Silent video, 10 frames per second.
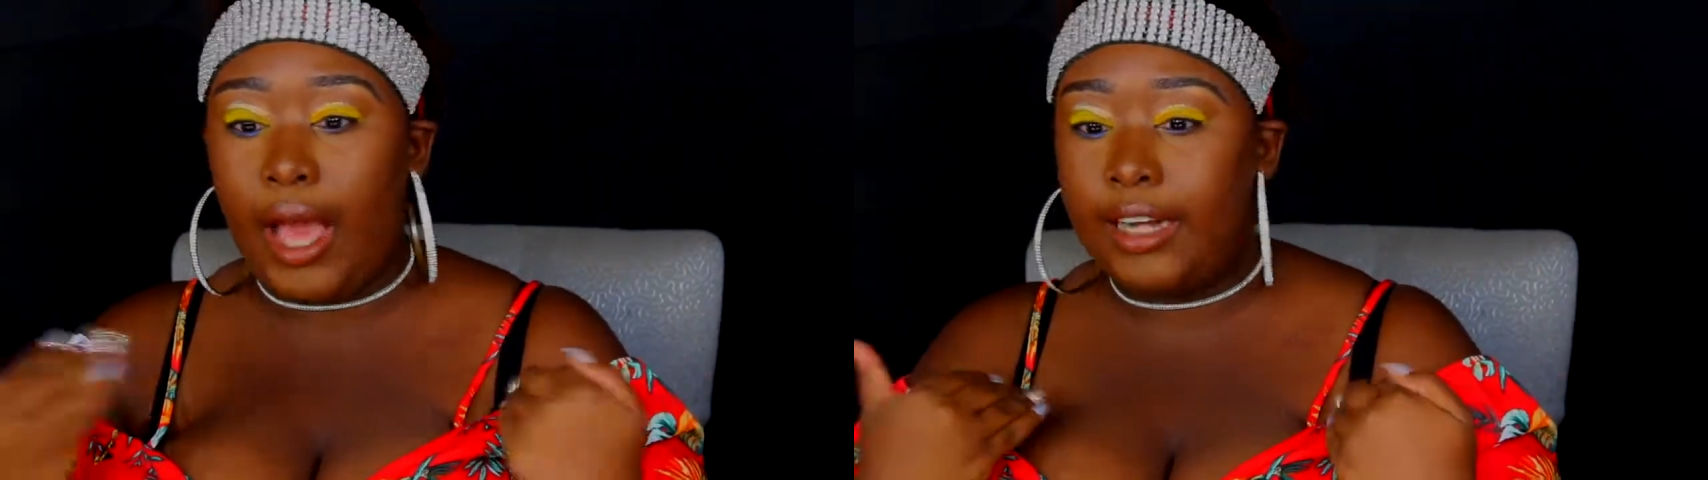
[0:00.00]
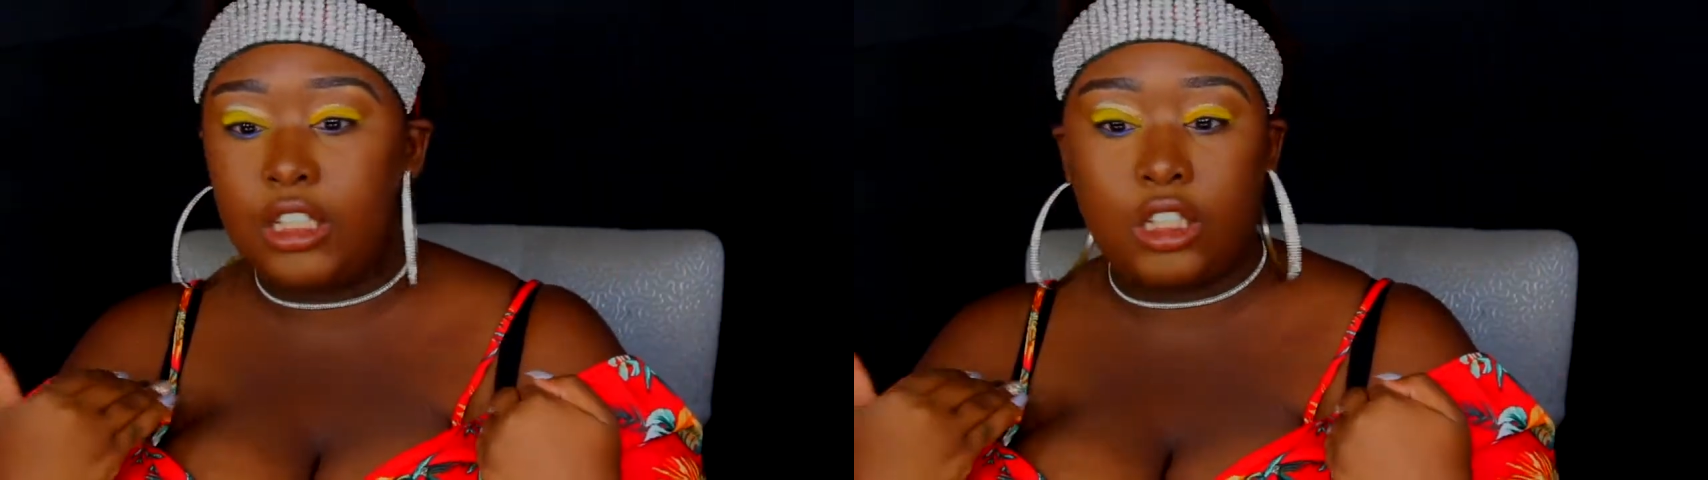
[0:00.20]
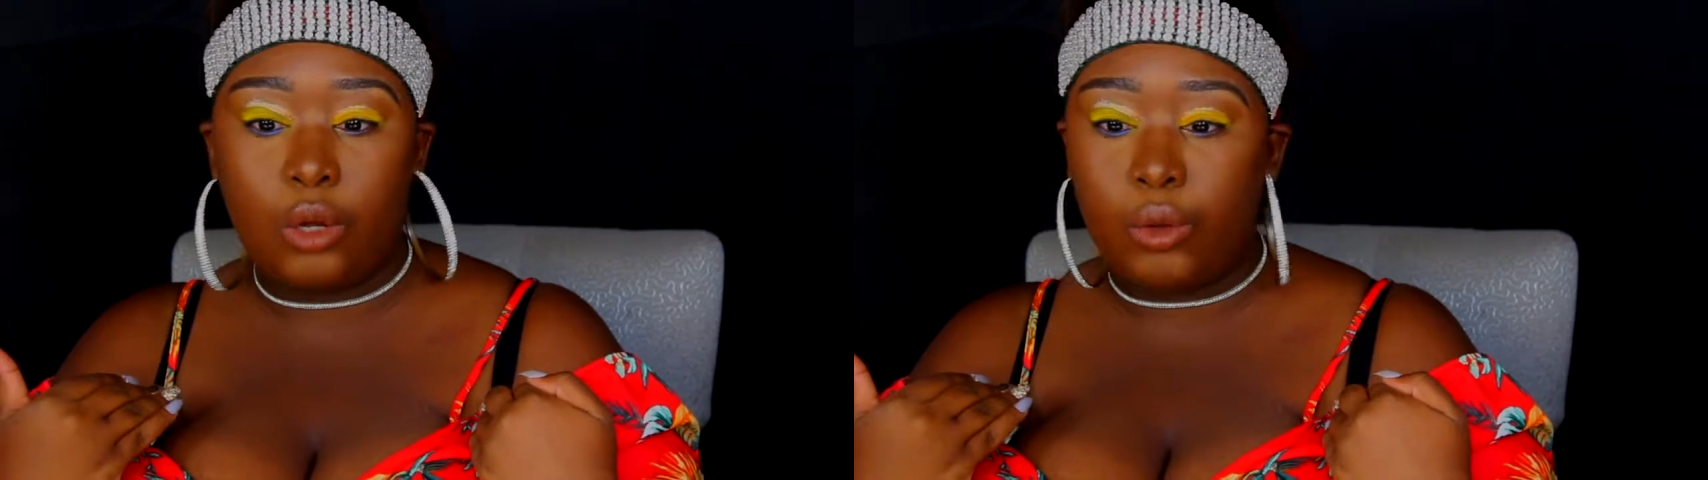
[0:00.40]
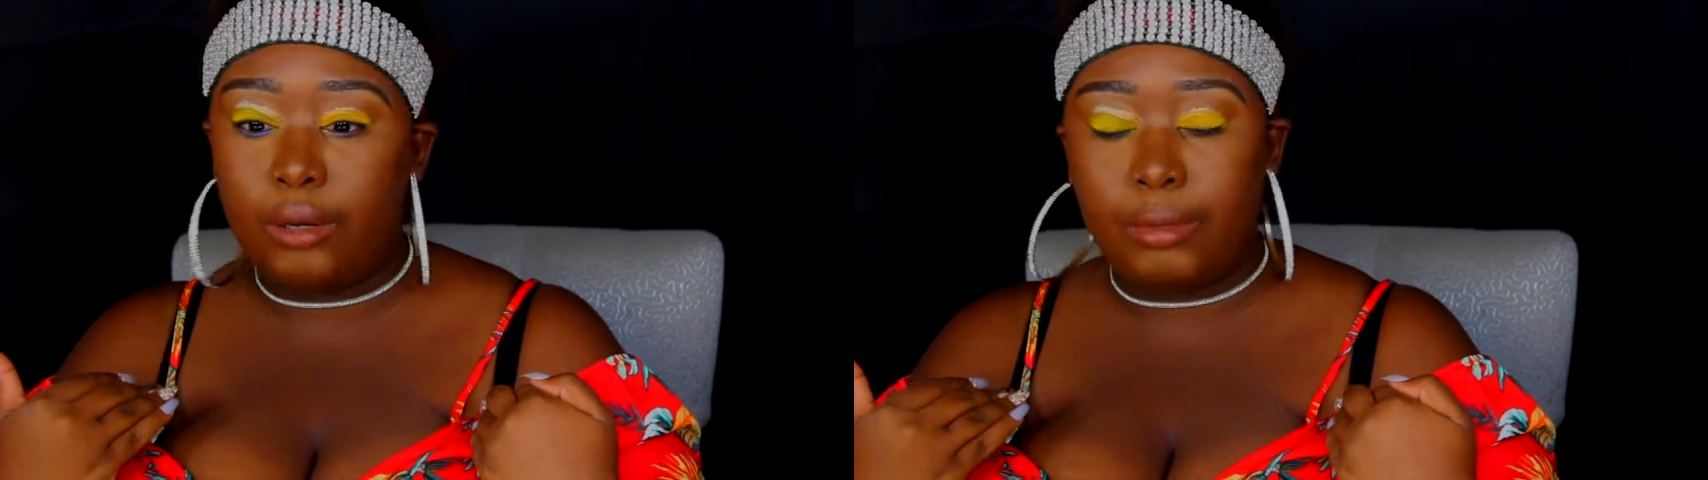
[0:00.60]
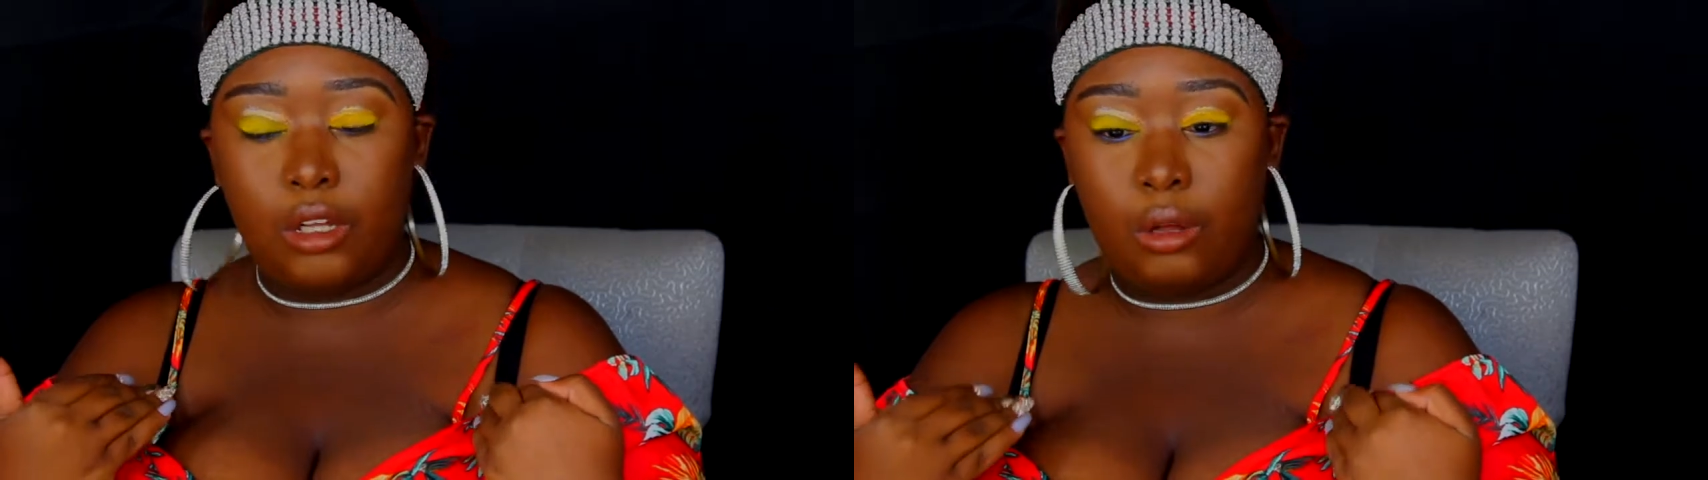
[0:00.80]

I just don't want to be